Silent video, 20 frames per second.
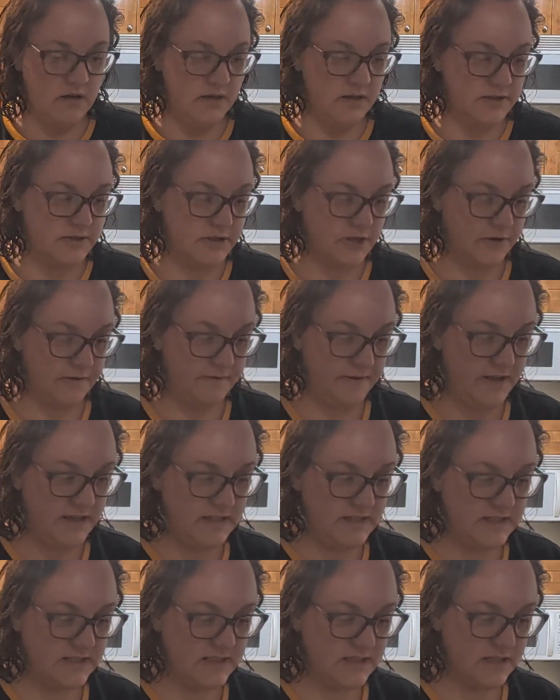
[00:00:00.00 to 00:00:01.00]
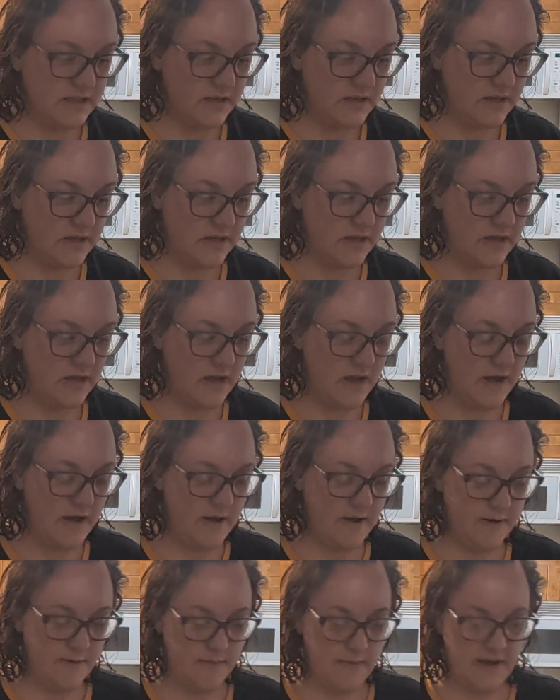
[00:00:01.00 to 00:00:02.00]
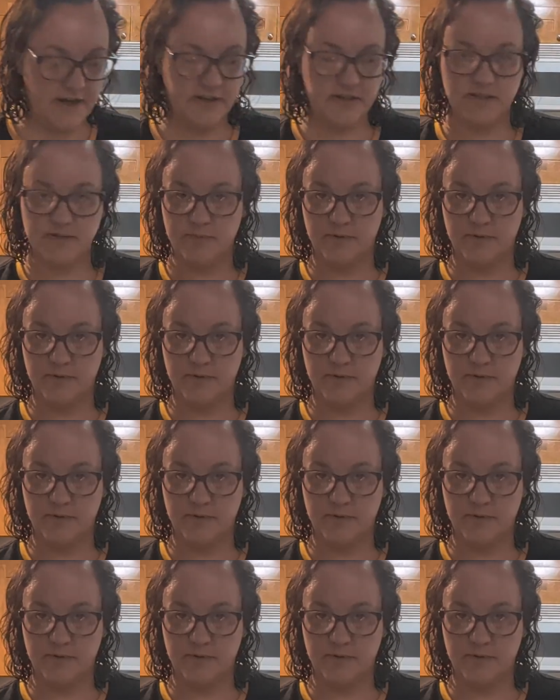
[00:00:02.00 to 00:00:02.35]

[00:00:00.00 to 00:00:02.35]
surface. I just